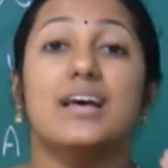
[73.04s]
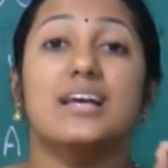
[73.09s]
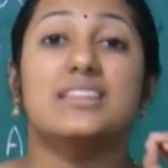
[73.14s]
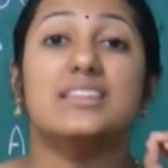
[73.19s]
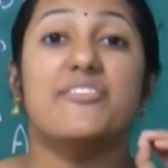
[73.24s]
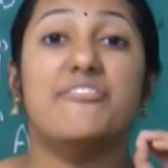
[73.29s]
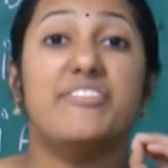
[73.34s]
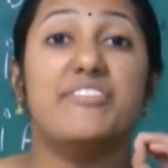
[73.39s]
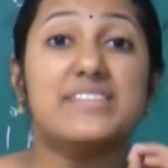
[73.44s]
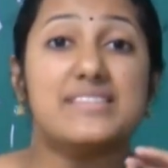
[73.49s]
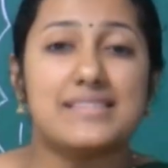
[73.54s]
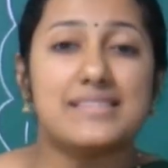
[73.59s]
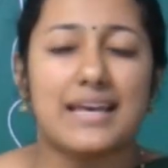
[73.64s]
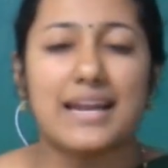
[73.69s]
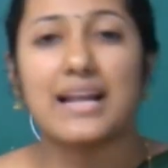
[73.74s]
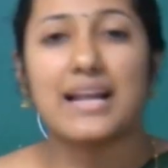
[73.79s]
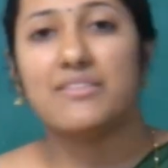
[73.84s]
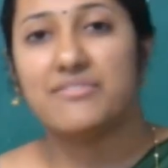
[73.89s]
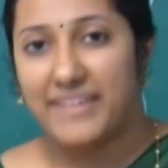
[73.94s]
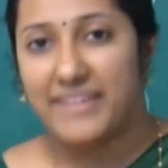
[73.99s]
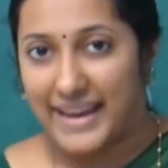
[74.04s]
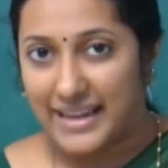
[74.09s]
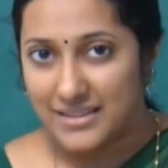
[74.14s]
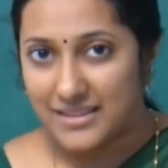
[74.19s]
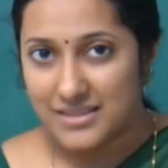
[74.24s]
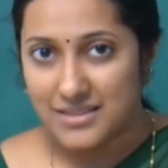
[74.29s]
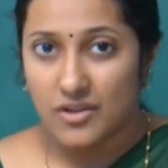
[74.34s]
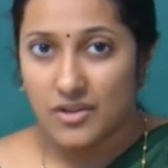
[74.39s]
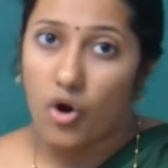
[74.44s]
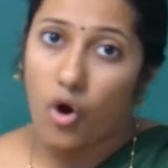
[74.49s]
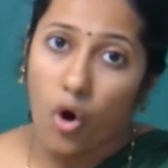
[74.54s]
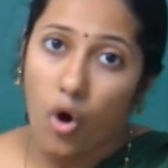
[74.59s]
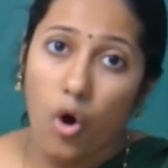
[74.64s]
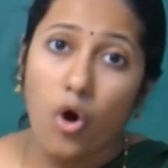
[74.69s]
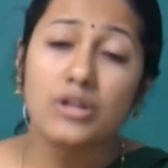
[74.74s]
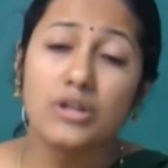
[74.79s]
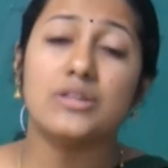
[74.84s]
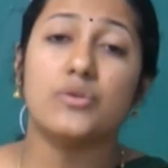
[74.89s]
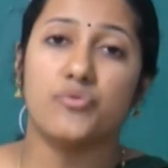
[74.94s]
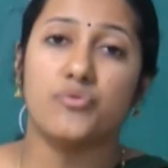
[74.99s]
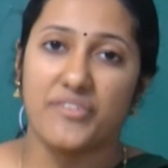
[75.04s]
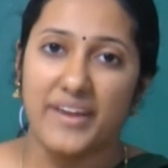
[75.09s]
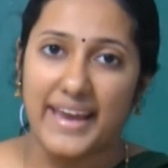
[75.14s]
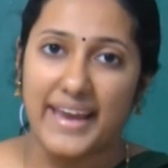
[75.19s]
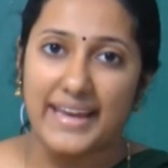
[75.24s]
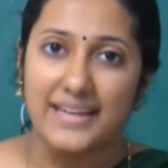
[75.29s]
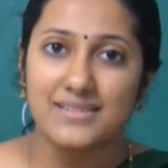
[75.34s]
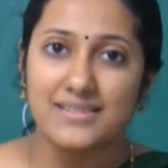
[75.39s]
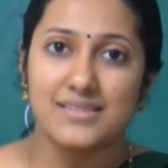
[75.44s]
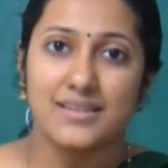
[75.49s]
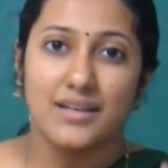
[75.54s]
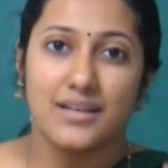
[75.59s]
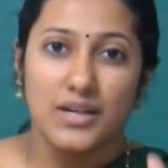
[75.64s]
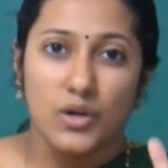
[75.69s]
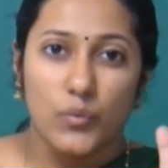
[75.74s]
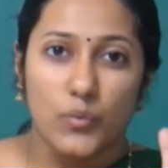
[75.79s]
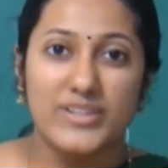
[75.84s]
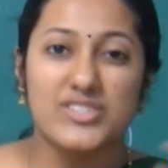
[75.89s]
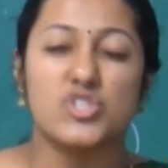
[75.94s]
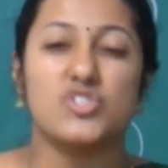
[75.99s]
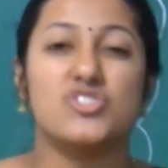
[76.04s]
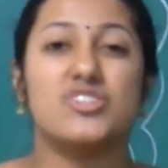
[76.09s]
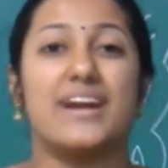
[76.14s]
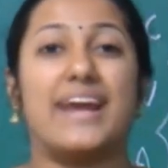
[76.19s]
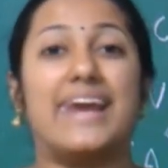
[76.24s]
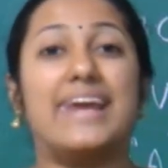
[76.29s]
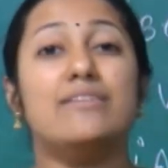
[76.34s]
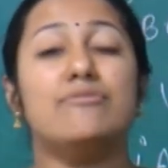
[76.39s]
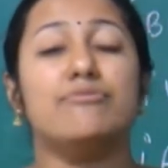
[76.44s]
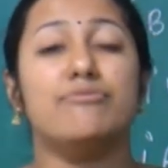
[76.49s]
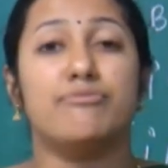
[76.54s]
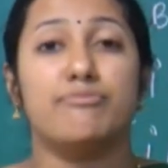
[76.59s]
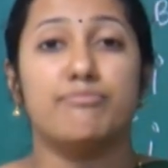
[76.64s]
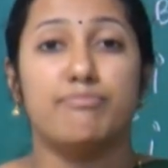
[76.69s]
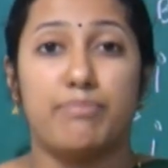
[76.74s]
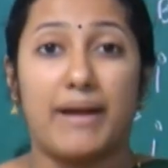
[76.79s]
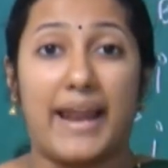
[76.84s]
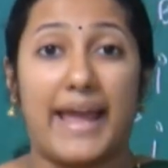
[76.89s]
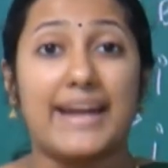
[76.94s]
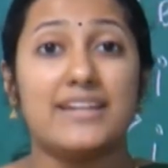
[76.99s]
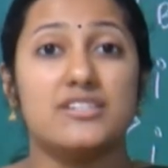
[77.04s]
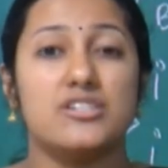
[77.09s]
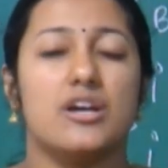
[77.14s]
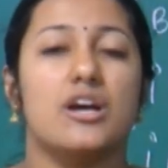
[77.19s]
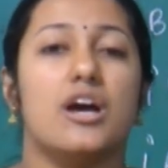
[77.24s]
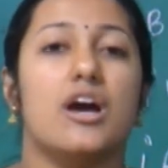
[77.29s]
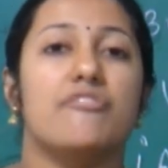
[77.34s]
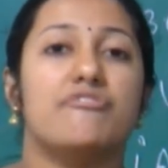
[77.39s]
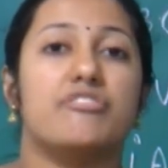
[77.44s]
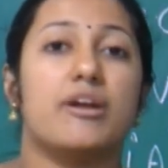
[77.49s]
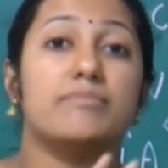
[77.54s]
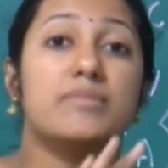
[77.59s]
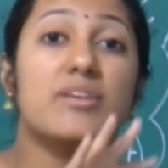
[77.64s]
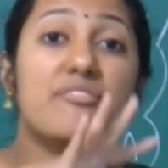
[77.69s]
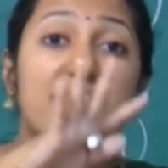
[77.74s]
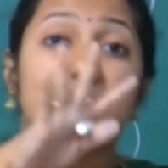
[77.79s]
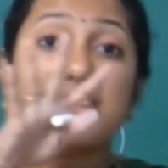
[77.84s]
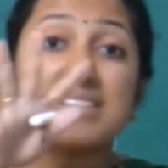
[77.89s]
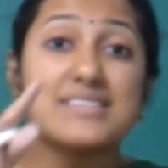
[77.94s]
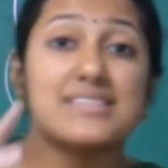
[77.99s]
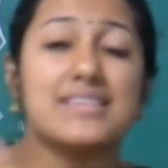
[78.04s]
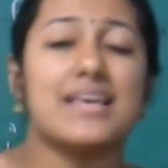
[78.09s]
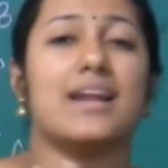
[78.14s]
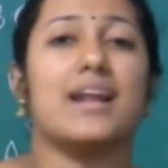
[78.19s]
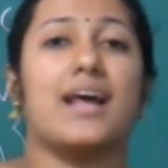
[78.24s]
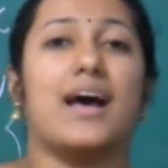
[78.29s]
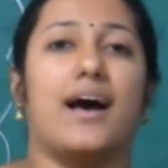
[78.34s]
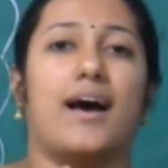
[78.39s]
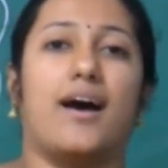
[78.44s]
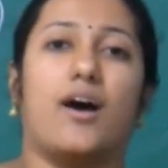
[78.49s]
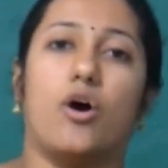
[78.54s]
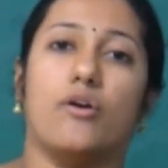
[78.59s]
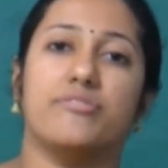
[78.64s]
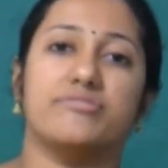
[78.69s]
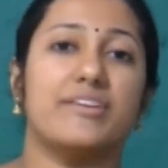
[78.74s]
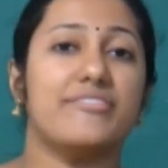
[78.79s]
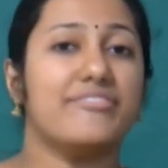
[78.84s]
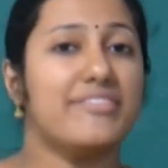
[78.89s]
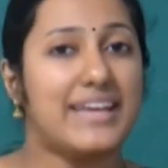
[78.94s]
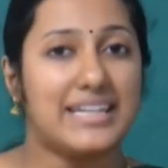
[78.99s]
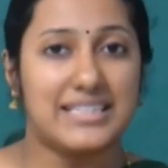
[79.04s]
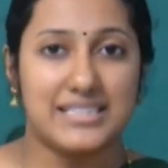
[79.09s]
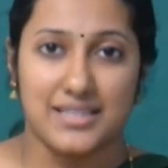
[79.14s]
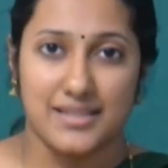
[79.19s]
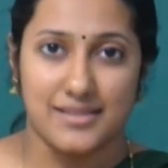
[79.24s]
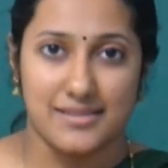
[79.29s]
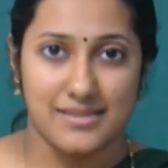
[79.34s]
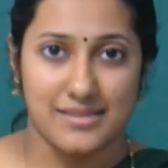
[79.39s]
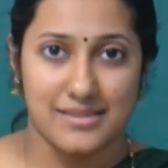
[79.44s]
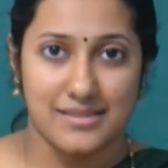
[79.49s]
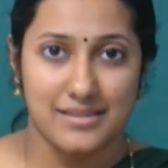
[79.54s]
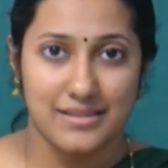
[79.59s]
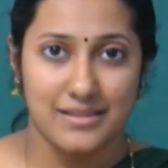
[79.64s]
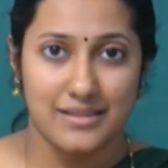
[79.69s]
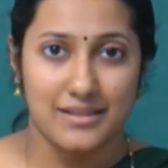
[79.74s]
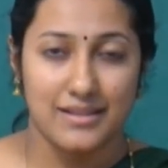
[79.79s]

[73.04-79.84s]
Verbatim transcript: the visceral veins, or the veins which drain blood from the viscera of the fetus.